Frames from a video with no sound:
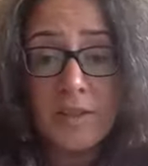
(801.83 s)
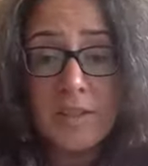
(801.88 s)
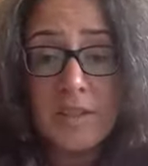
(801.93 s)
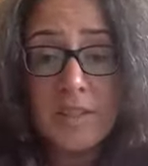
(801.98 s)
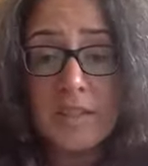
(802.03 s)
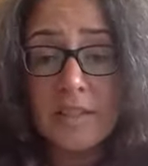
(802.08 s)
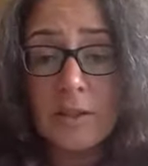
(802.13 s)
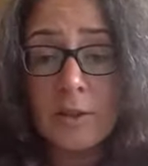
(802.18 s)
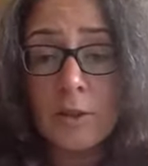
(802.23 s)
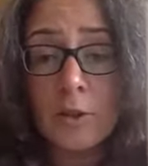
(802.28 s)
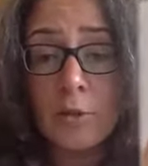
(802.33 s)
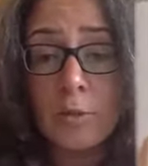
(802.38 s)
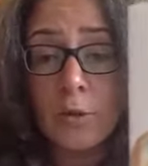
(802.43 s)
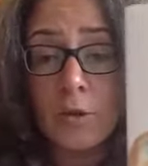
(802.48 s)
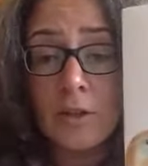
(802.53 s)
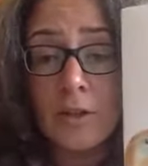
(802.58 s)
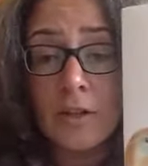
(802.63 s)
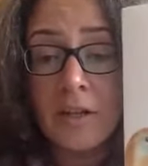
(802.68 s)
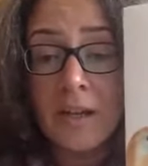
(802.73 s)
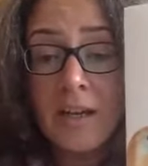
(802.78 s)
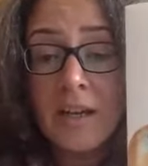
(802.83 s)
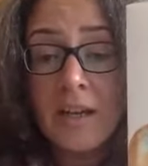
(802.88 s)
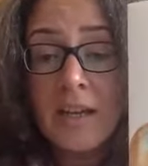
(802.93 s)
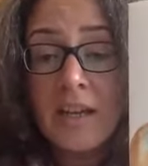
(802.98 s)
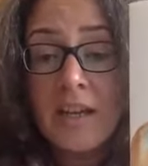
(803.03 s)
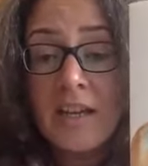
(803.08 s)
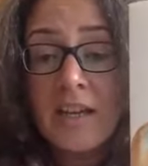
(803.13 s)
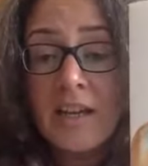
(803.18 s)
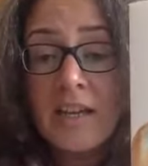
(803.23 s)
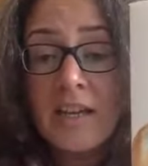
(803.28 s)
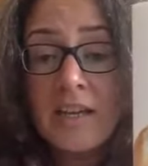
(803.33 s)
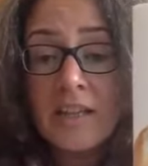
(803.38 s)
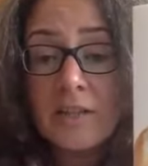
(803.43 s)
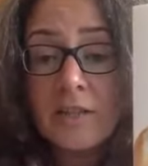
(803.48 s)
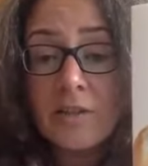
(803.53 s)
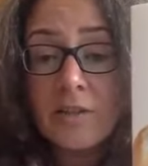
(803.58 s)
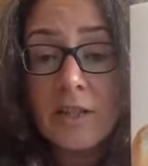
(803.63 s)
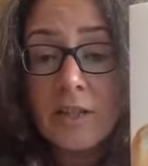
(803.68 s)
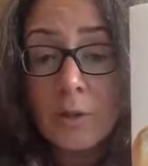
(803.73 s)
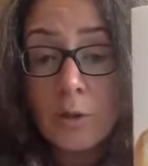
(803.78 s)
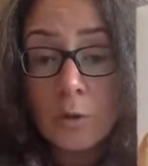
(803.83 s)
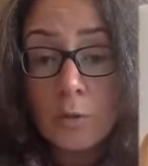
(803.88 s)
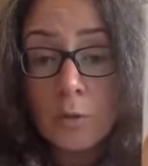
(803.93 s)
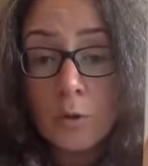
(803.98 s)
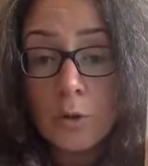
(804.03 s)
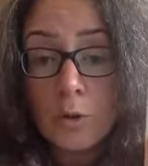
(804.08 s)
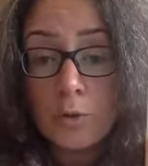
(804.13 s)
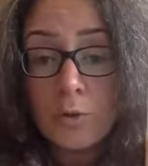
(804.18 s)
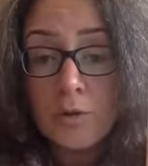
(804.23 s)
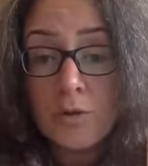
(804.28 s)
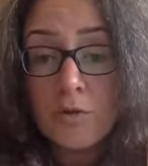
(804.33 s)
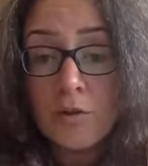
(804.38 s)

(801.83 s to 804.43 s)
This is the new one, Heal Your Inner Wounds,